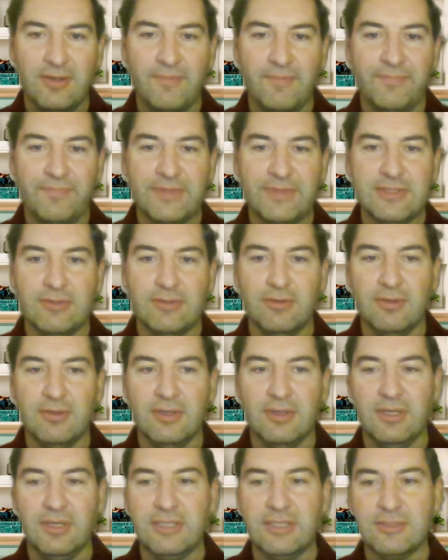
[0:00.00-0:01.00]

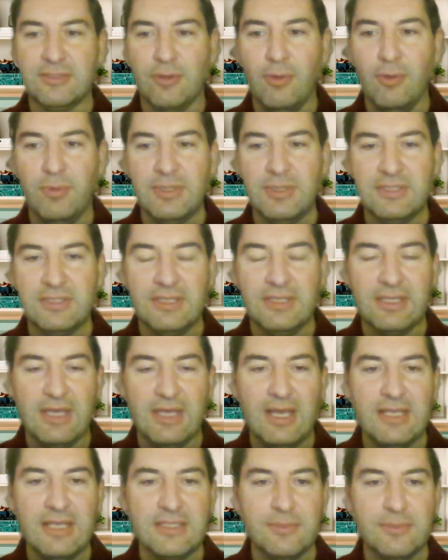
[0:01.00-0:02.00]
So it's always the
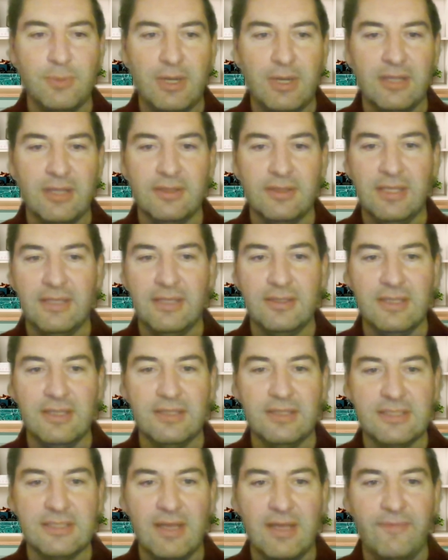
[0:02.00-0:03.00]
case when
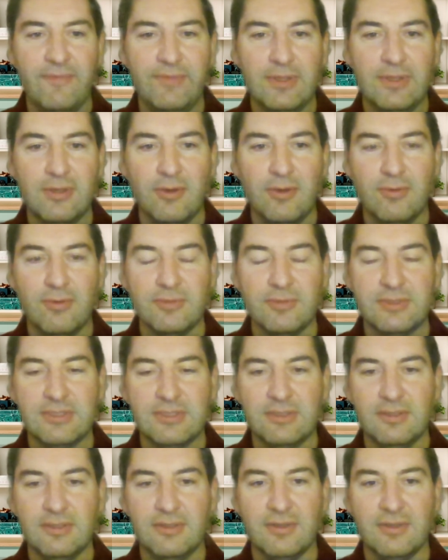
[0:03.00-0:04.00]
then something goes
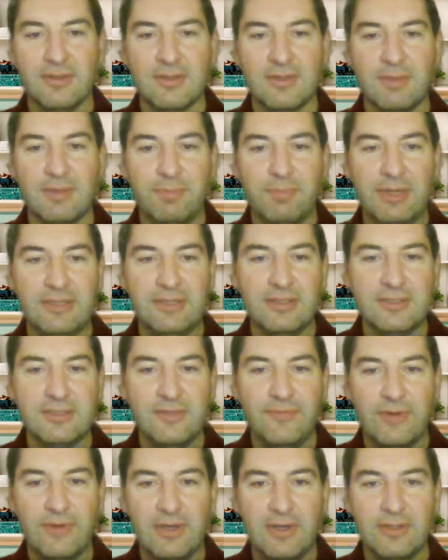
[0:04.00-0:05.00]
completely
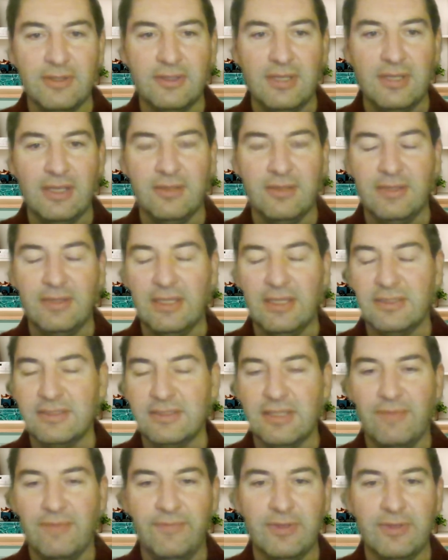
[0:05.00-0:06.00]
different, then
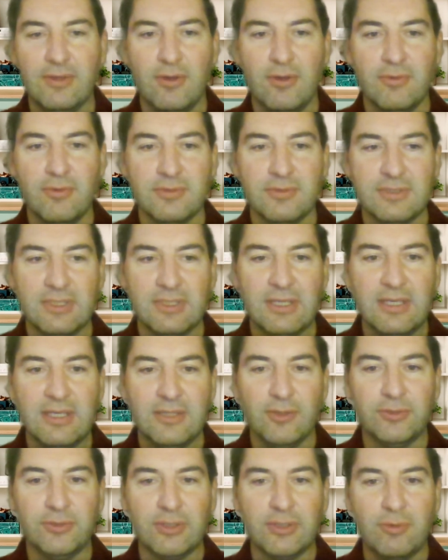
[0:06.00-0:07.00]
something goes
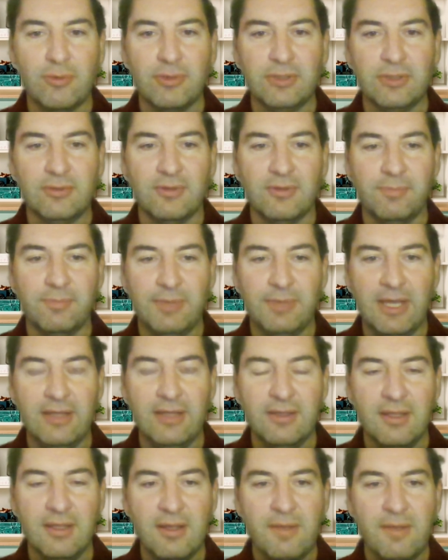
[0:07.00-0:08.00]
not according to the
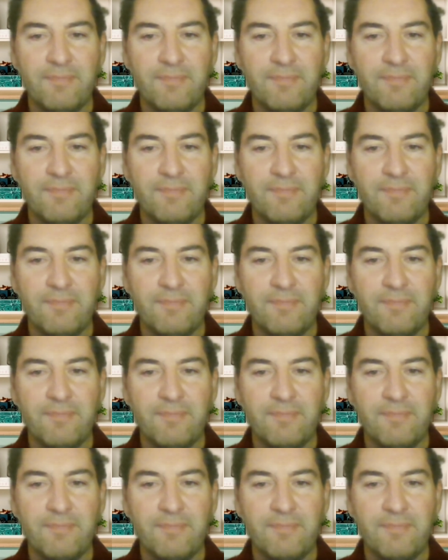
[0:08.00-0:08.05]
plan.